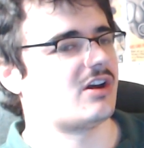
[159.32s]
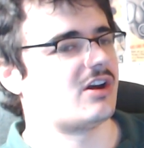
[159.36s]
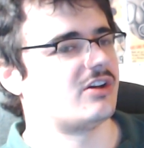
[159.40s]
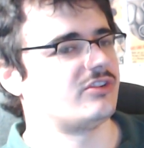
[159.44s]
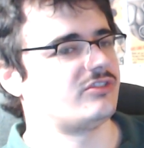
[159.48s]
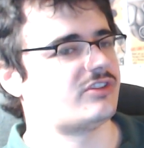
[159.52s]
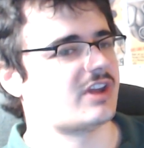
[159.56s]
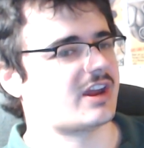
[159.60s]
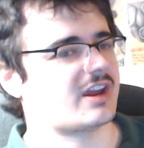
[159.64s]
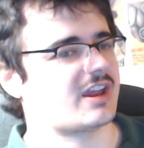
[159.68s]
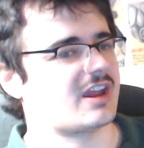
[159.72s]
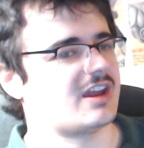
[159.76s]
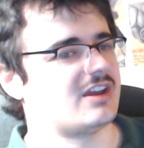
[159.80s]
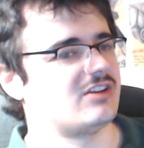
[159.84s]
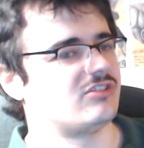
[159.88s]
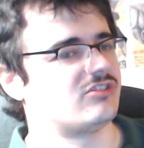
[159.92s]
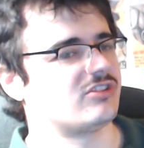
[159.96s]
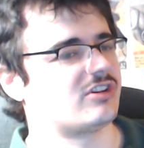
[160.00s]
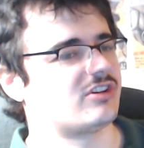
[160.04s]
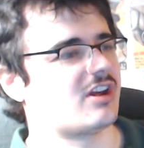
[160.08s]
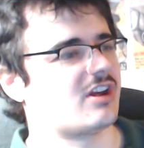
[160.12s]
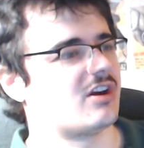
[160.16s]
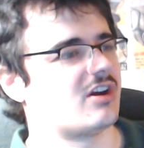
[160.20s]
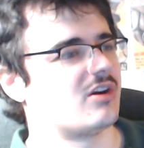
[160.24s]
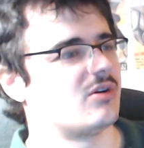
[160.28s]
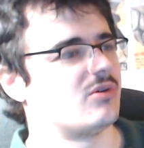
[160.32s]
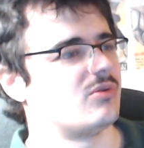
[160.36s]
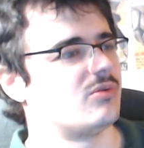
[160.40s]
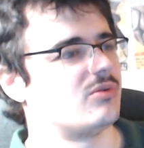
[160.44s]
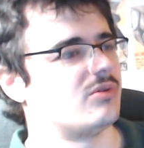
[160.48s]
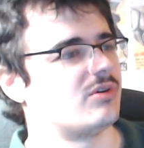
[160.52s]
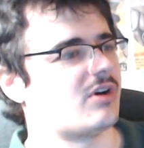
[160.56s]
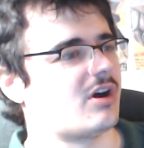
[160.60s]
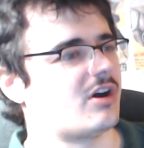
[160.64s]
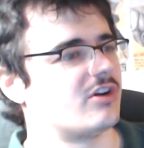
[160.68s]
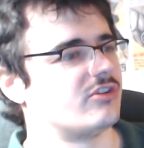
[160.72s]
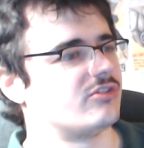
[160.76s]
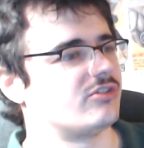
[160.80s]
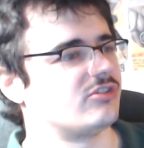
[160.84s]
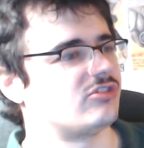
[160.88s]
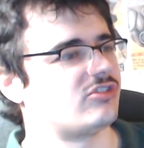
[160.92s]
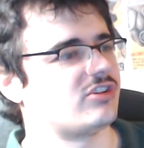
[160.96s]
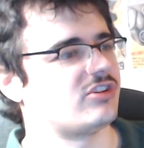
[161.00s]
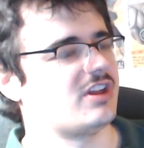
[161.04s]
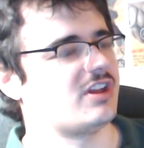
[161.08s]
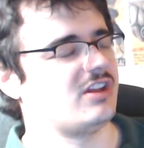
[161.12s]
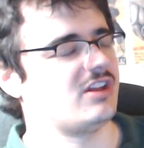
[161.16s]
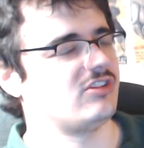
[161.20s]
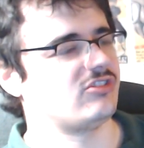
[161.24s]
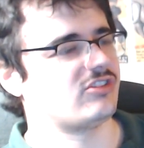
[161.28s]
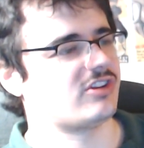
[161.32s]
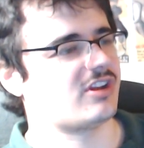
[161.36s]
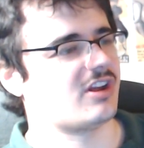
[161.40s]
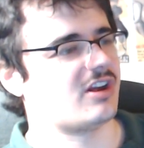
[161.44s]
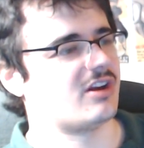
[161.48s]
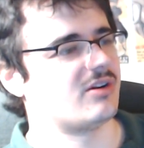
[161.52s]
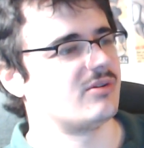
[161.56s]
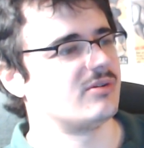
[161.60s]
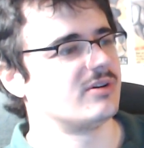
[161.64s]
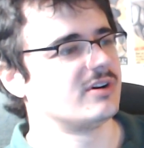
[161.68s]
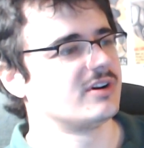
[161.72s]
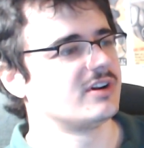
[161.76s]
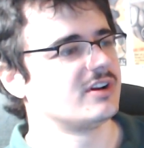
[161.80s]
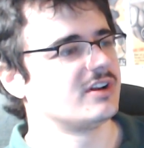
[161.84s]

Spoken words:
decades ago, hundreds of years ago.